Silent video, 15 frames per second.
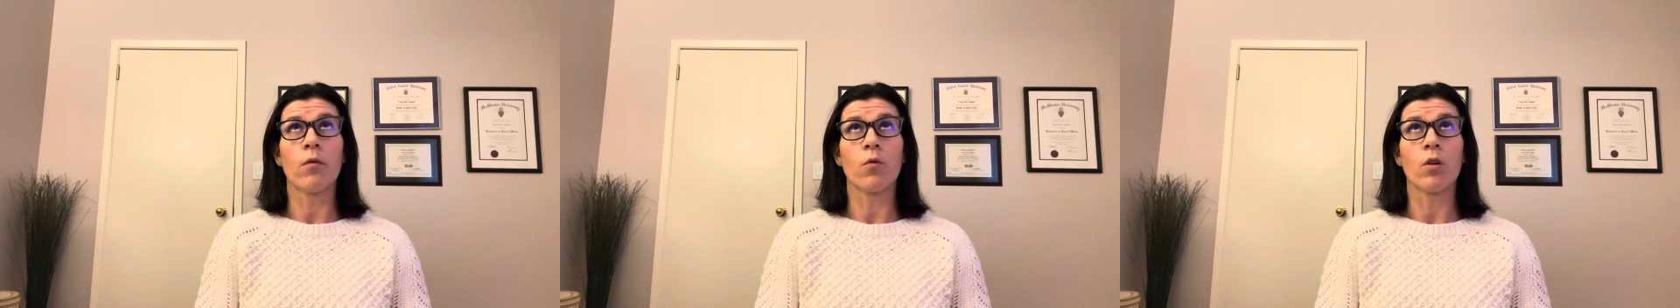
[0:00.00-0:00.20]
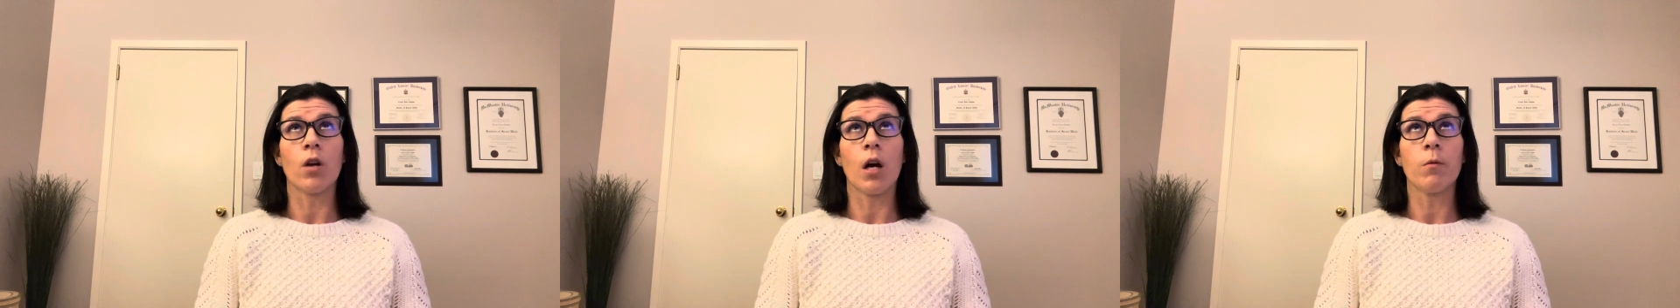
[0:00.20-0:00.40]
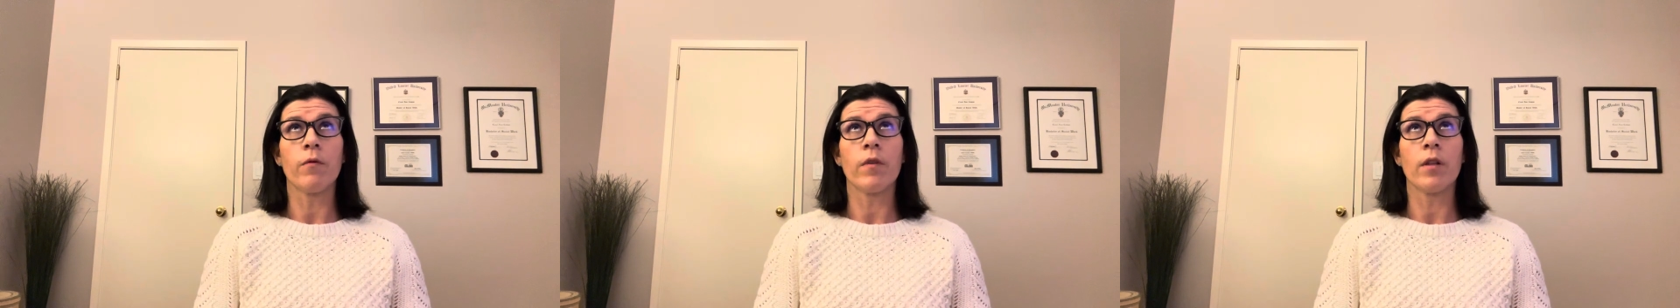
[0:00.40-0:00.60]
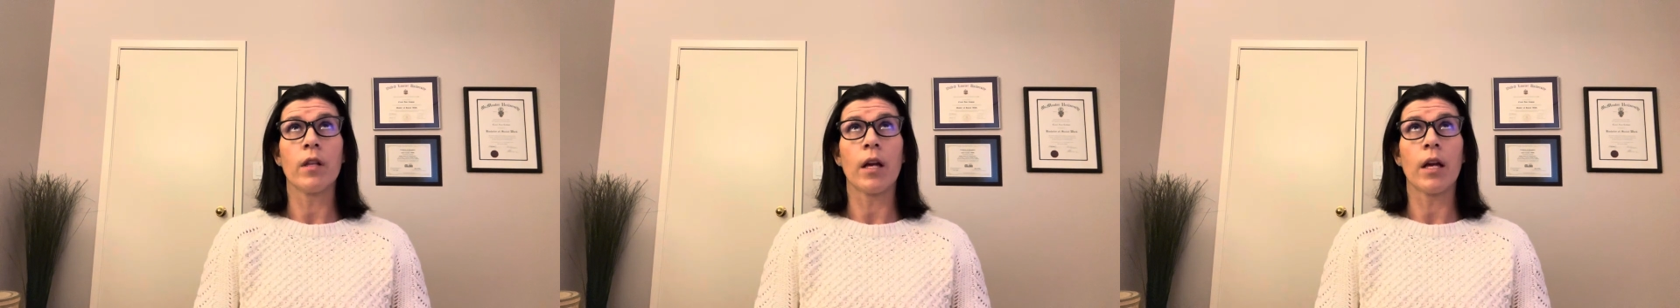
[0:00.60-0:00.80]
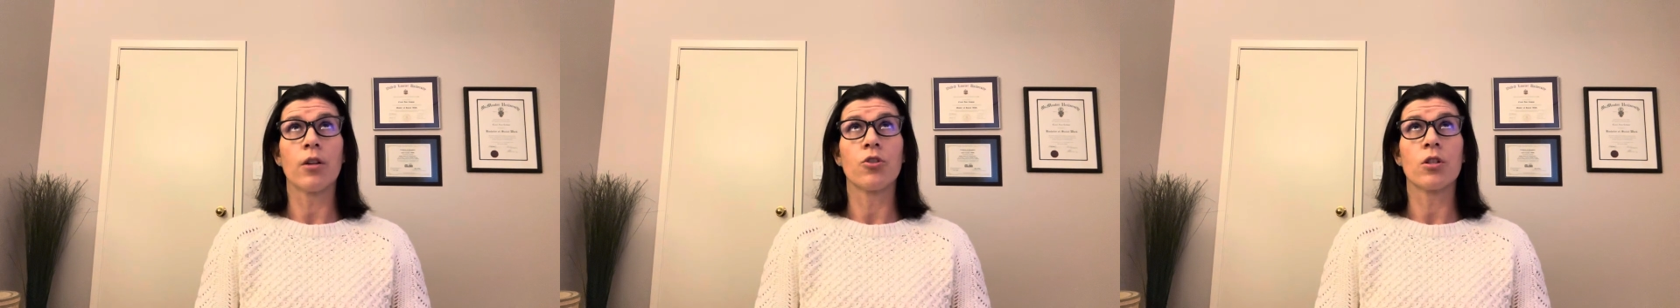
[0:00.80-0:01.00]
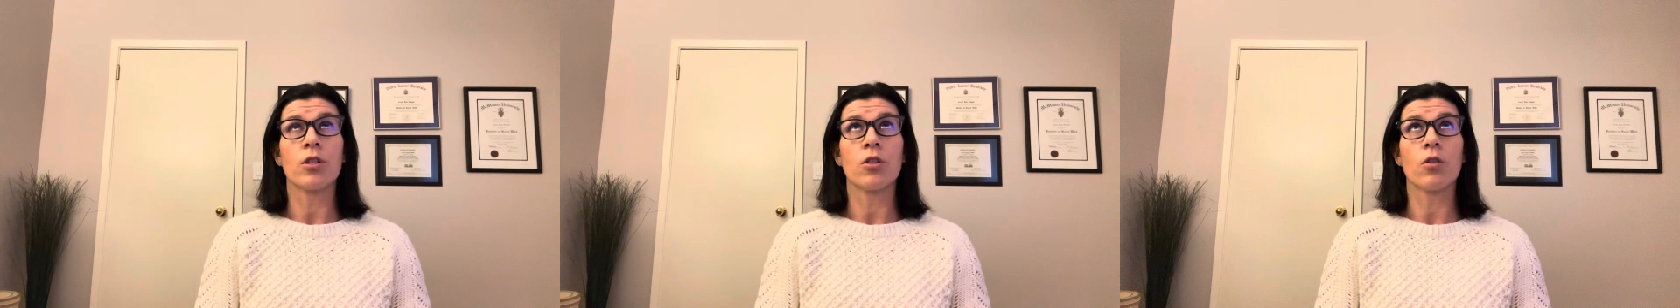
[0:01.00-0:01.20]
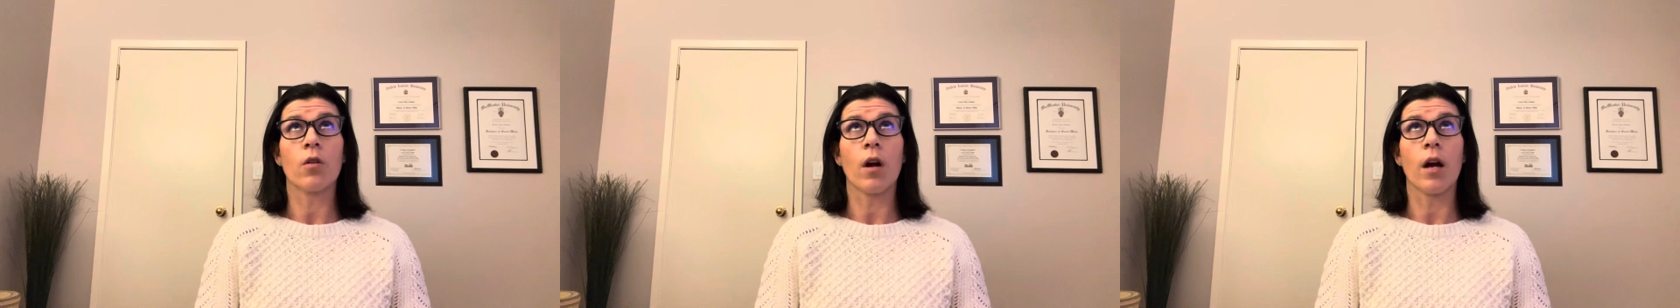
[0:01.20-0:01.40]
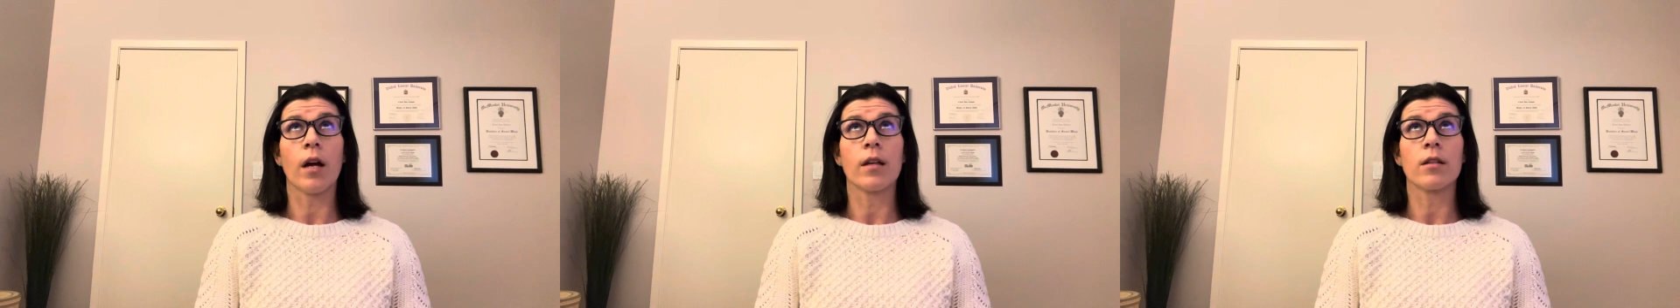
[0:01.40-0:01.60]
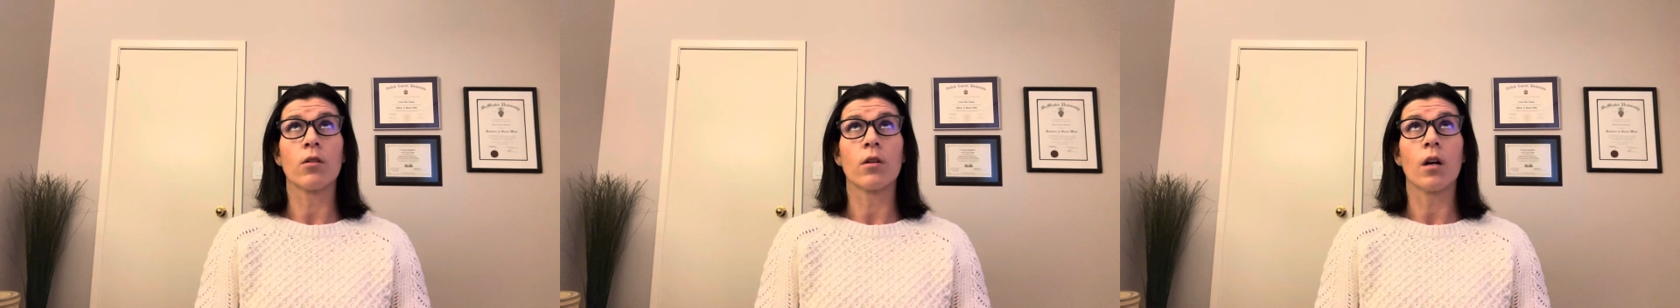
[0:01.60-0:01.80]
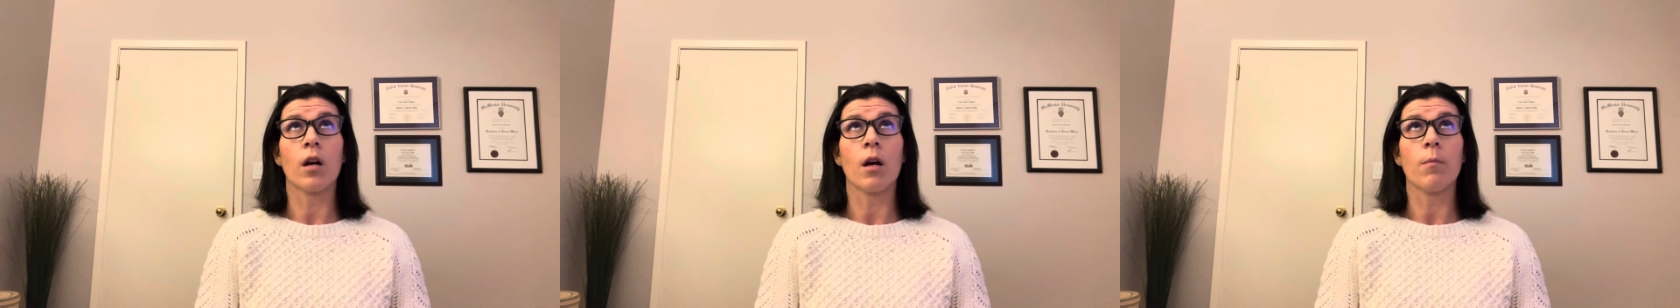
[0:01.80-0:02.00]
We're not moving the head, just your eyes
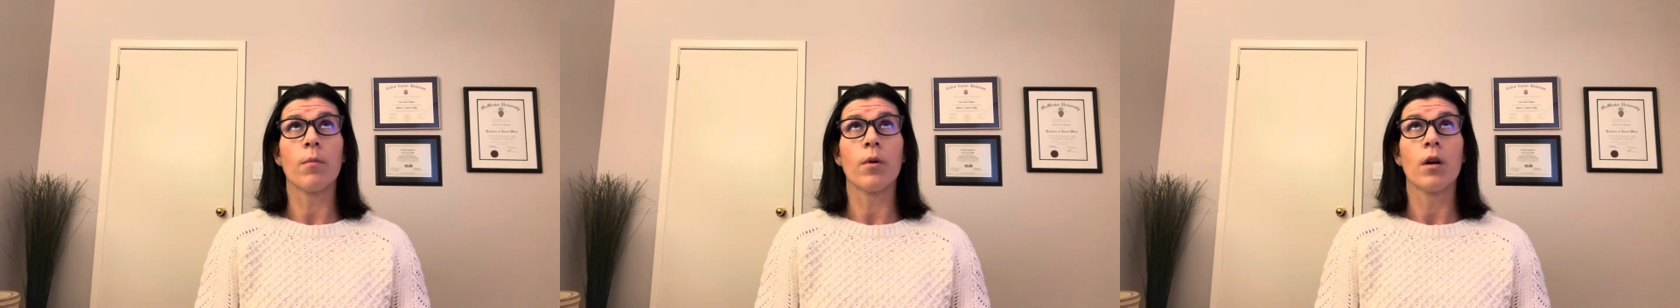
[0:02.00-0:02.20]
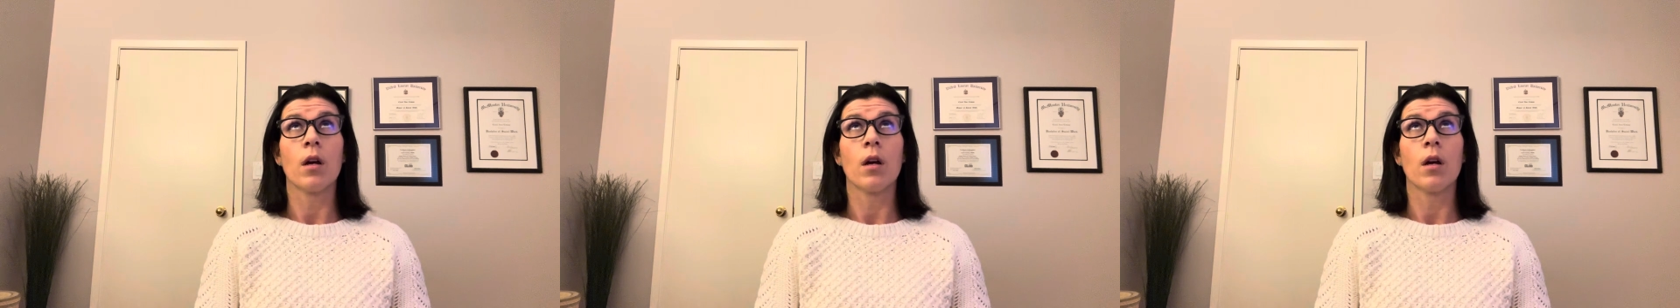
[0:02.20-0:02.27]
look up